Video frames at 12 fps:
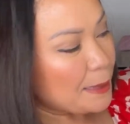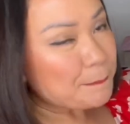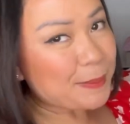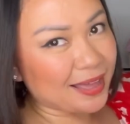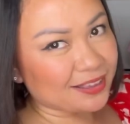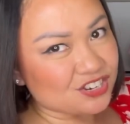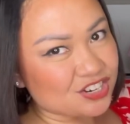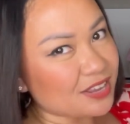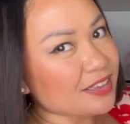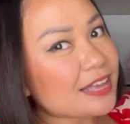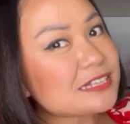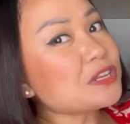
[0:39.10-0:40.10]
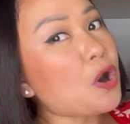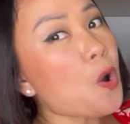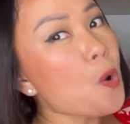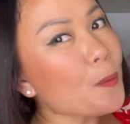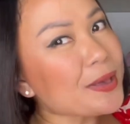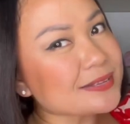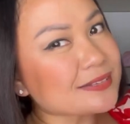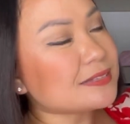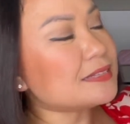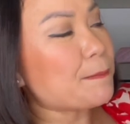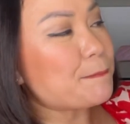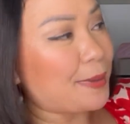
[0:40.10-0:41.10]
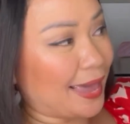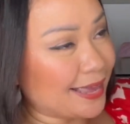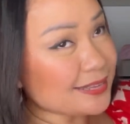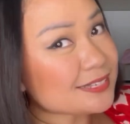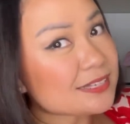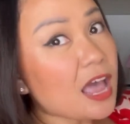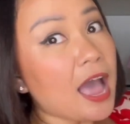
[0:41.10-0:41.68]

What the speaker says: packaging. It's always the best.